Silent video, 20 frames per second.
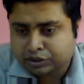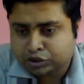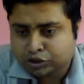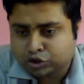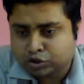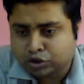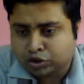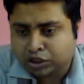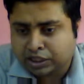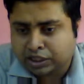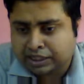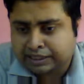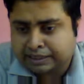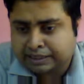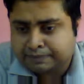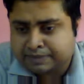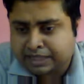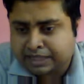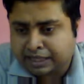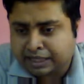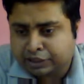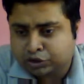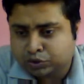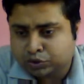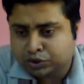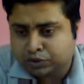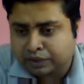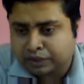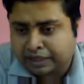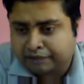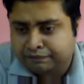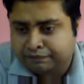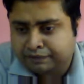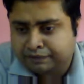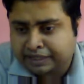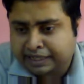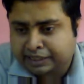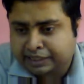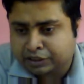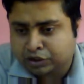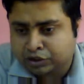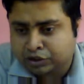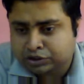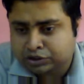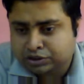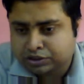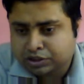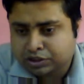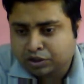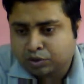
Shukanna Dev said, "Do you have take notes?